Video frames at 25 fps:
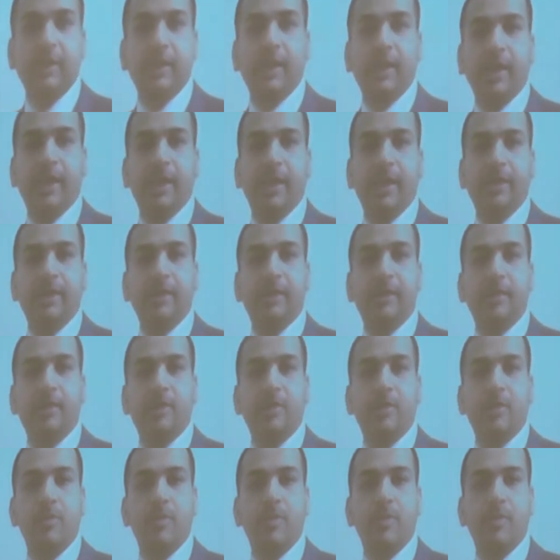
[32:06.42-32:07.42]

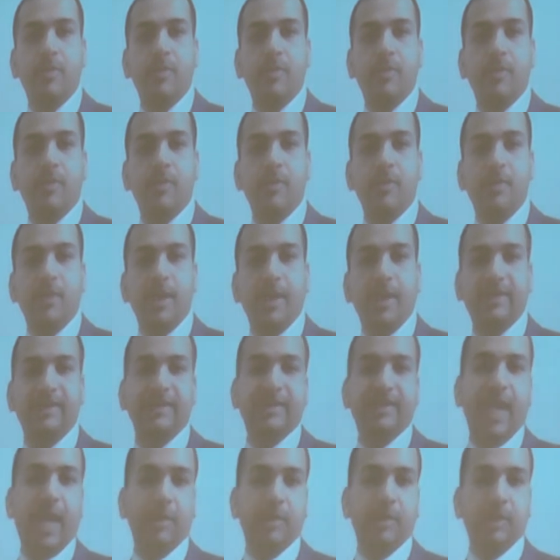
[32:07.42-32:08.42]
and
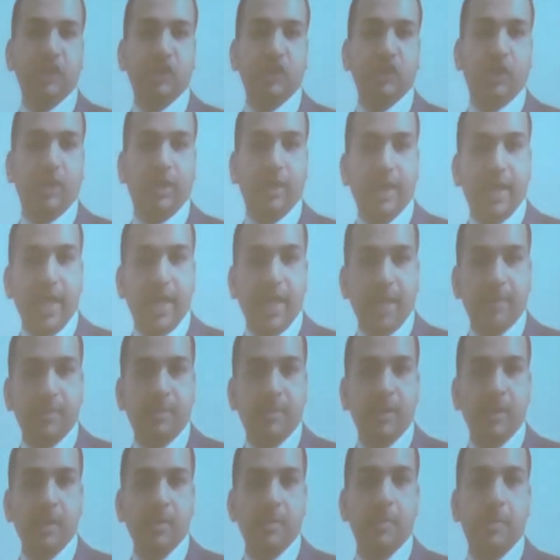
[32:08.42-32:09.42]
establish our
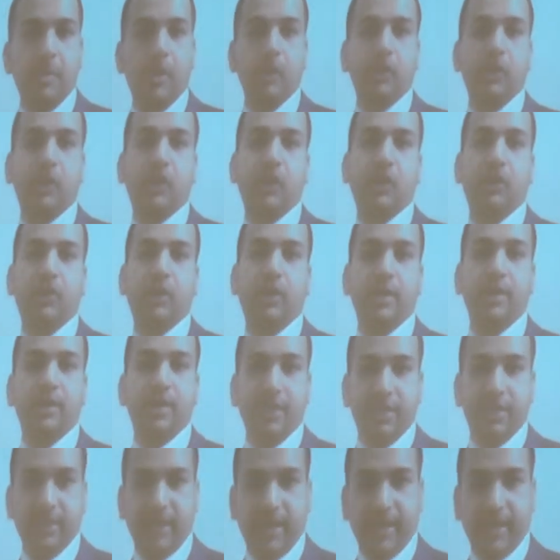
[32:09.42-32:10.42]
name both here in the
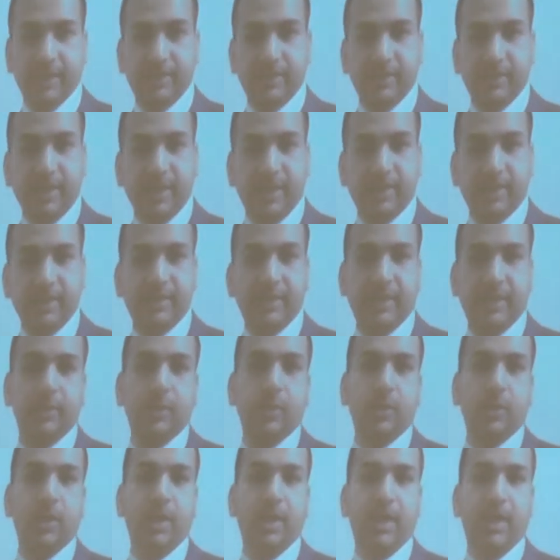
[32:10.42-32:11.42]
United States as
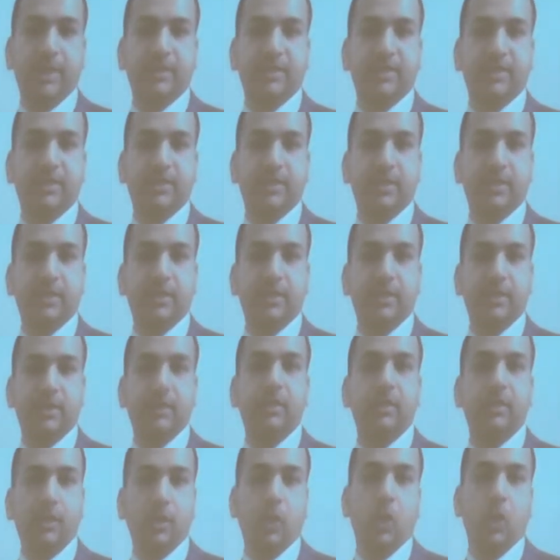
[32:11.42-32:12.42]
well as
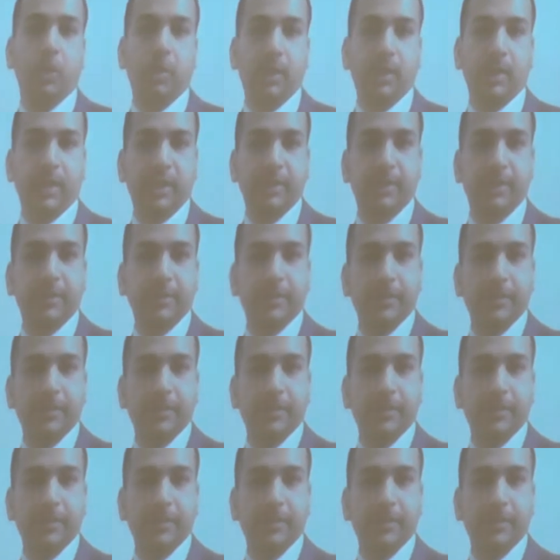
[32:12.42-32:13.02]
globally.